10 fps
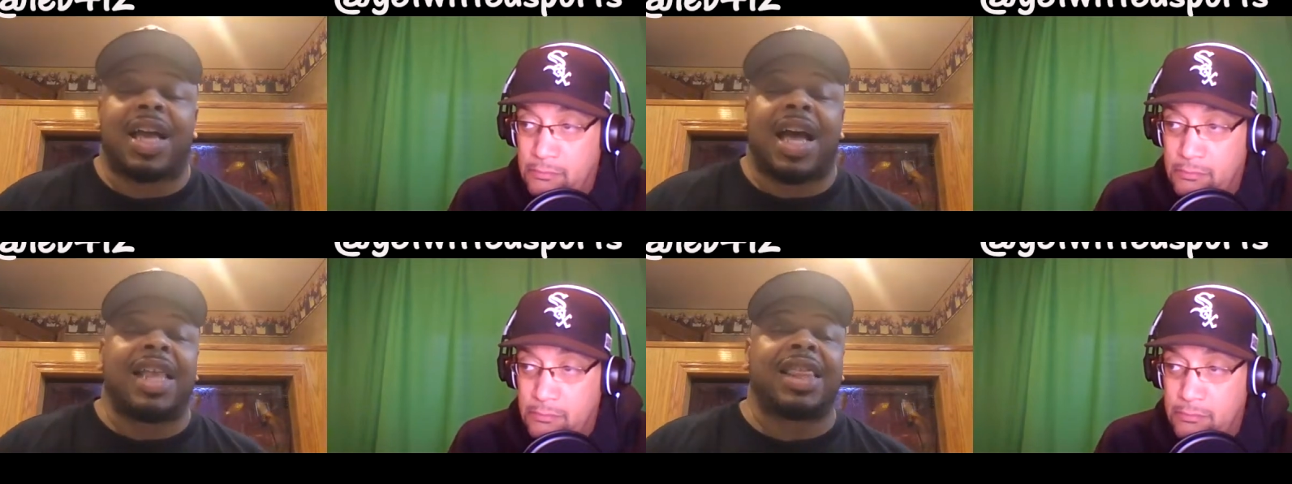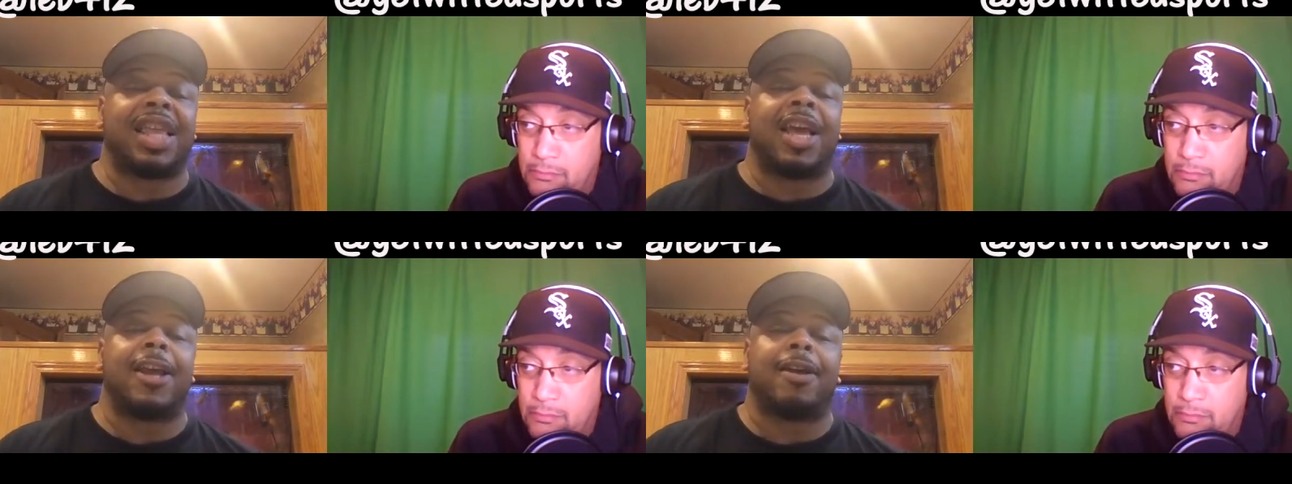Speaker 1: I
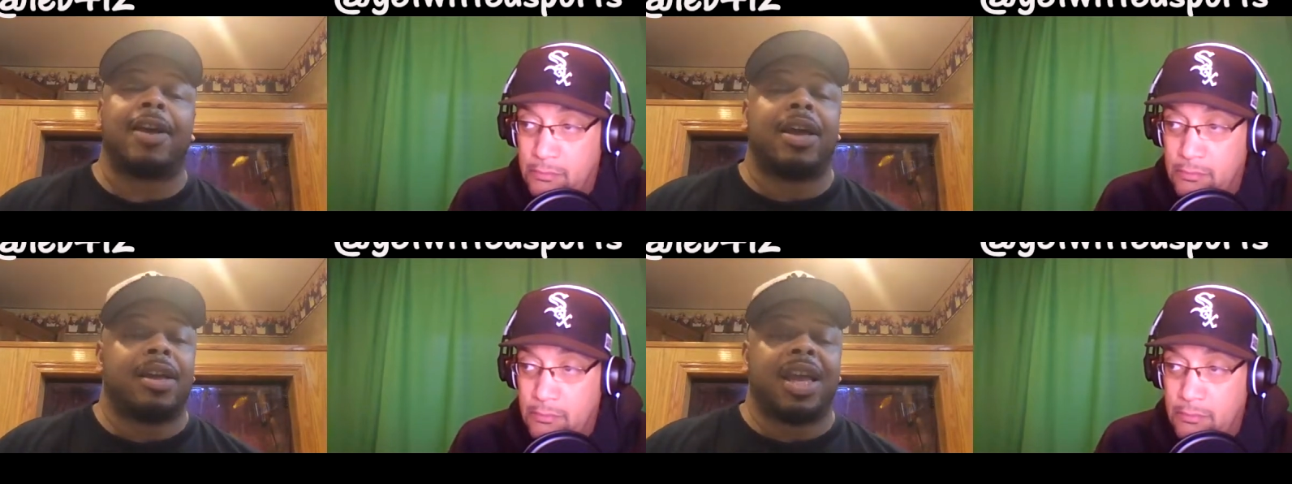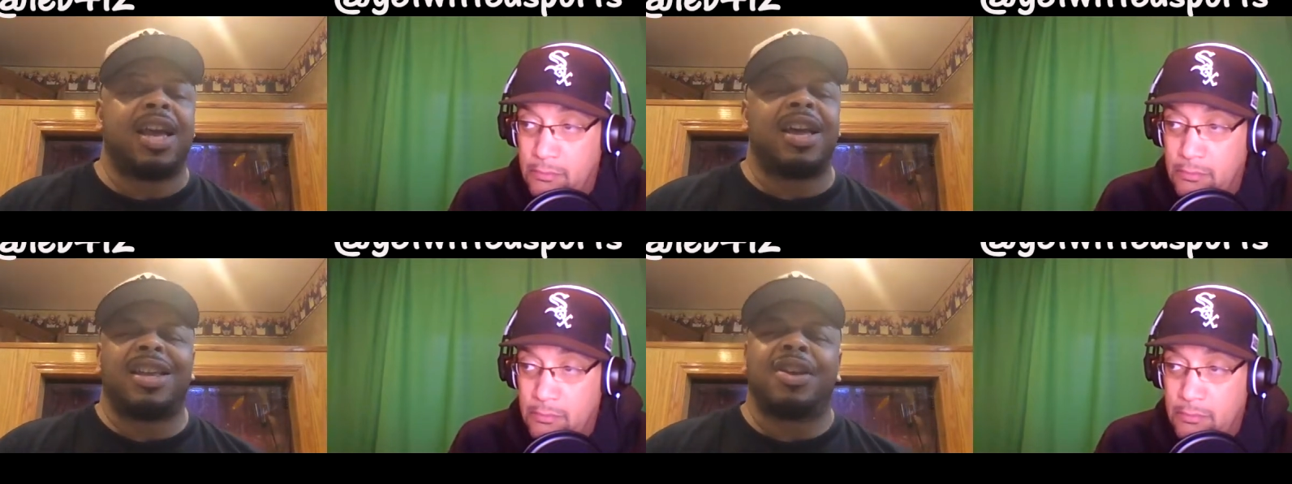think,
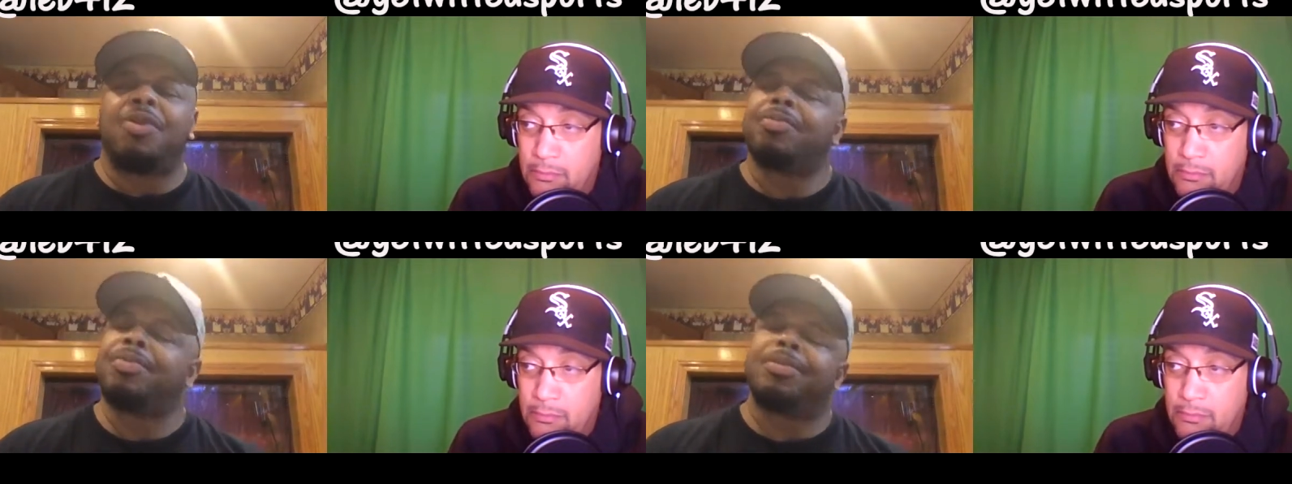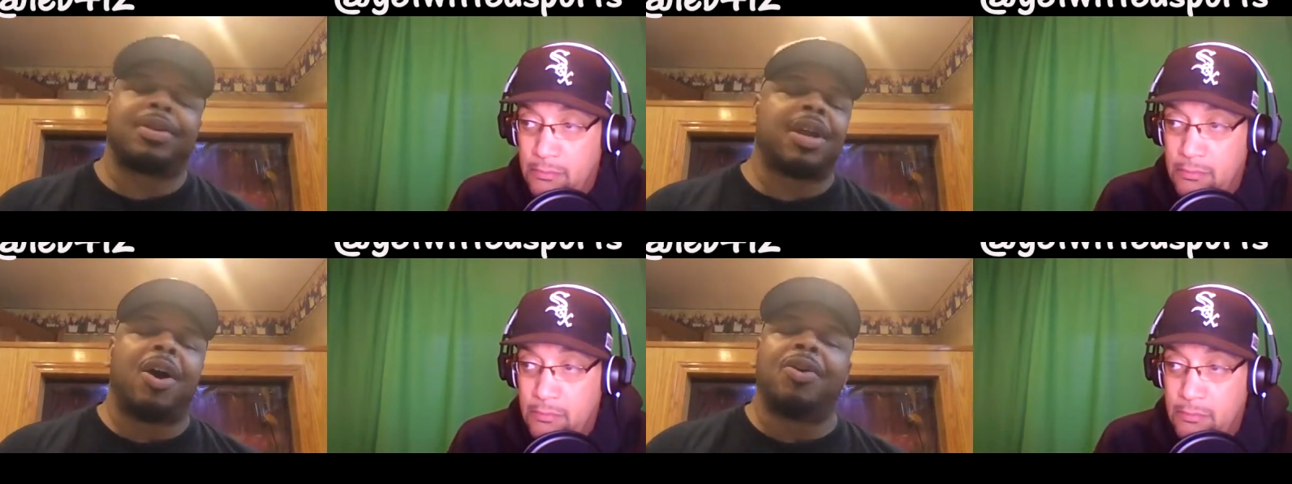yeah, don't
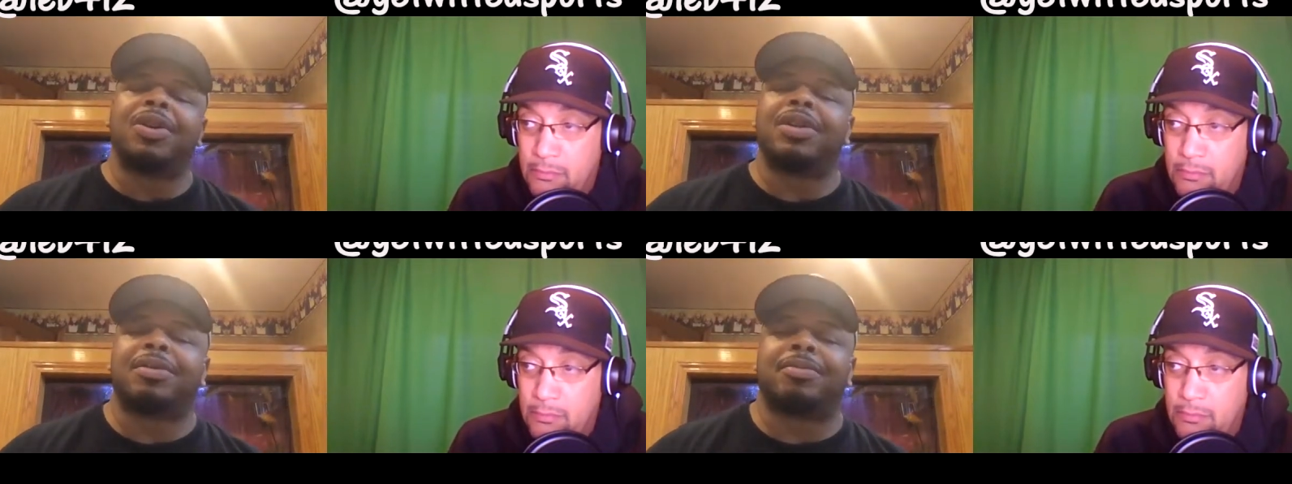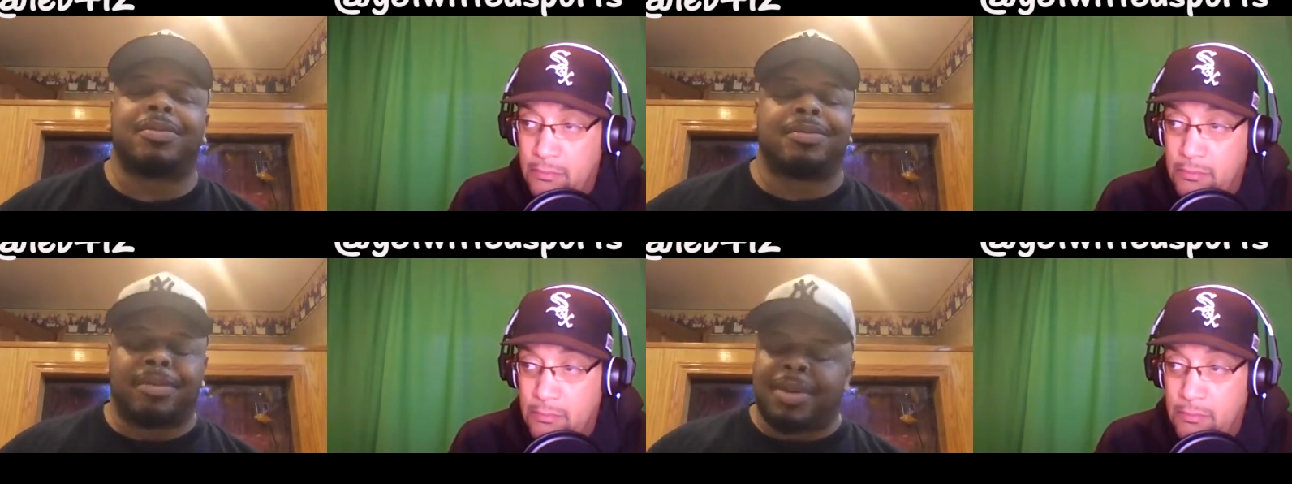the onus
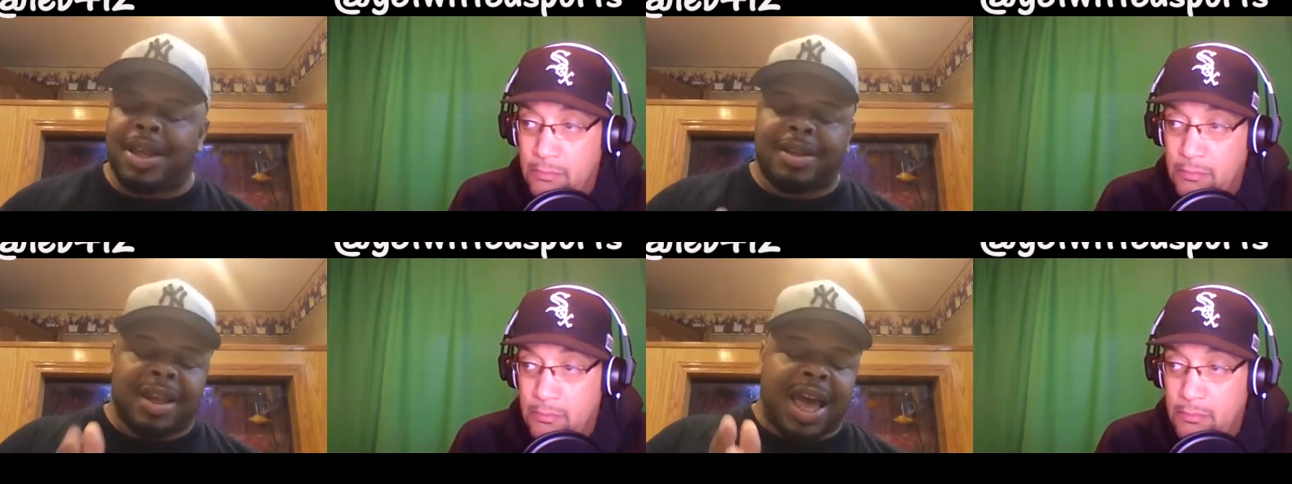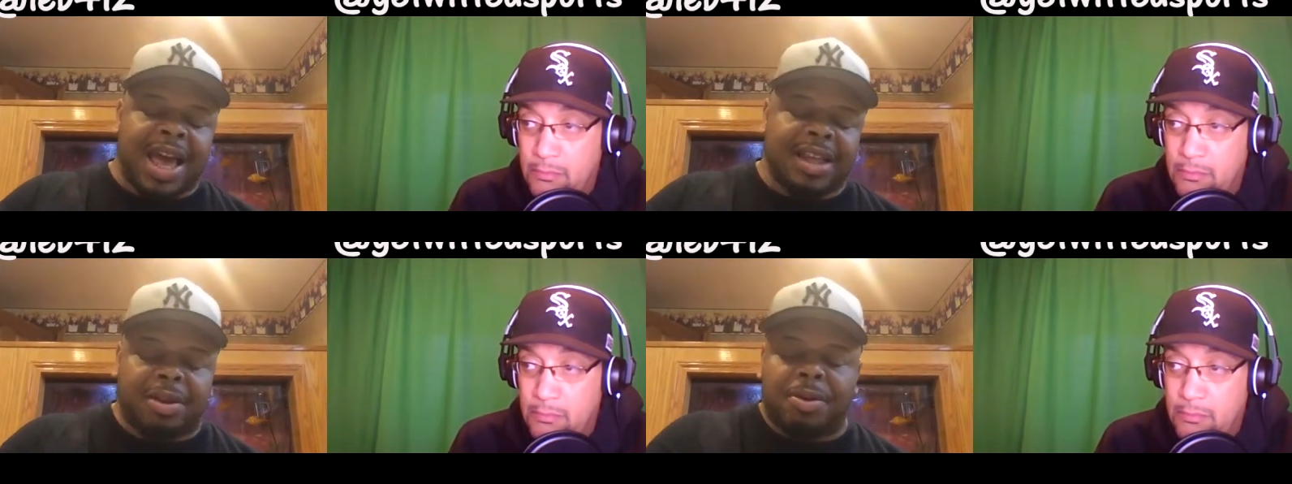it
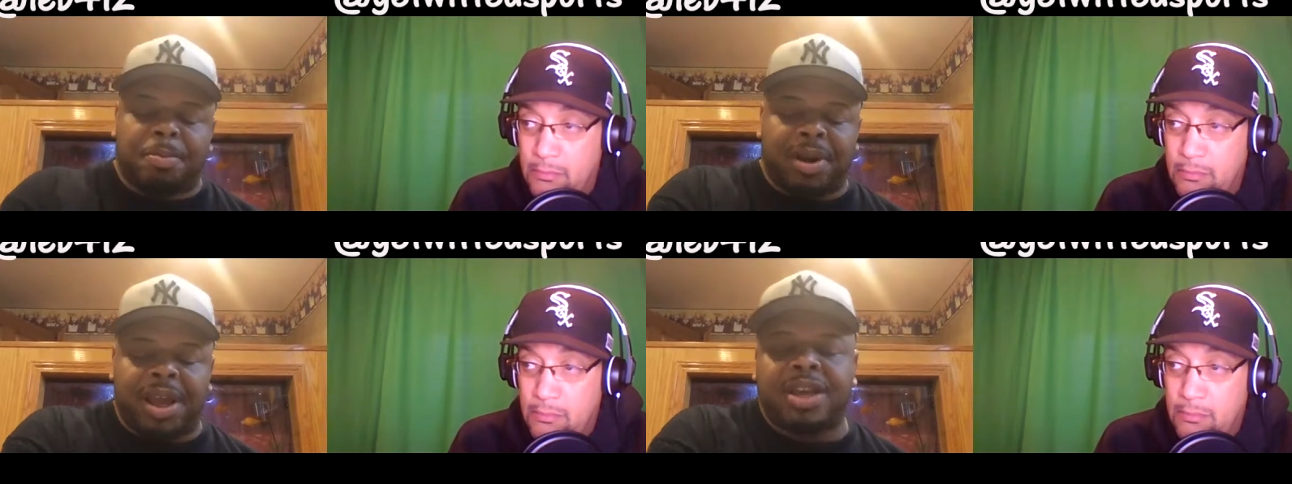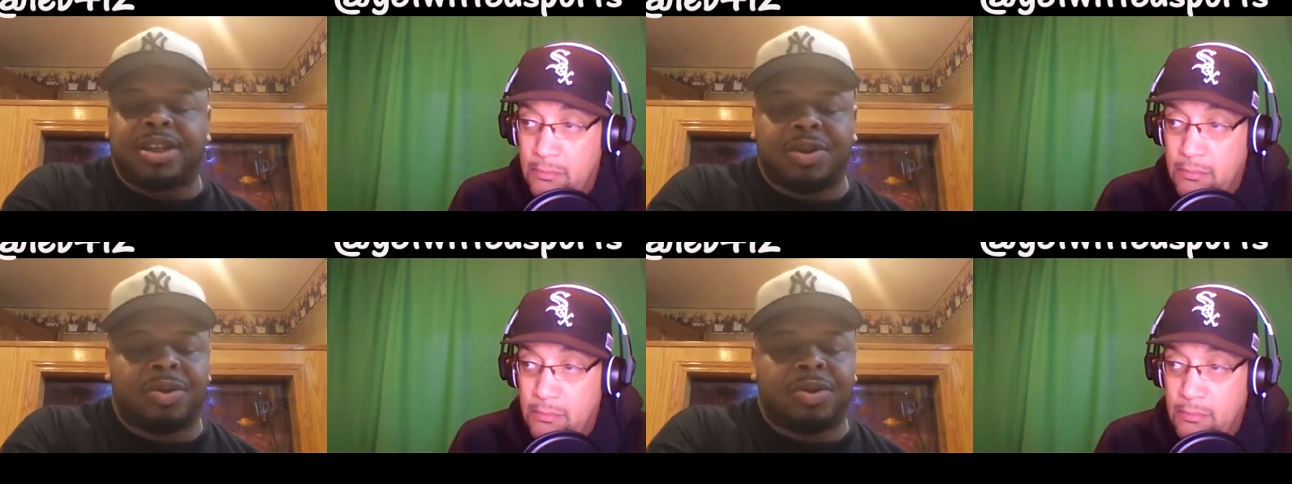lies on the players too.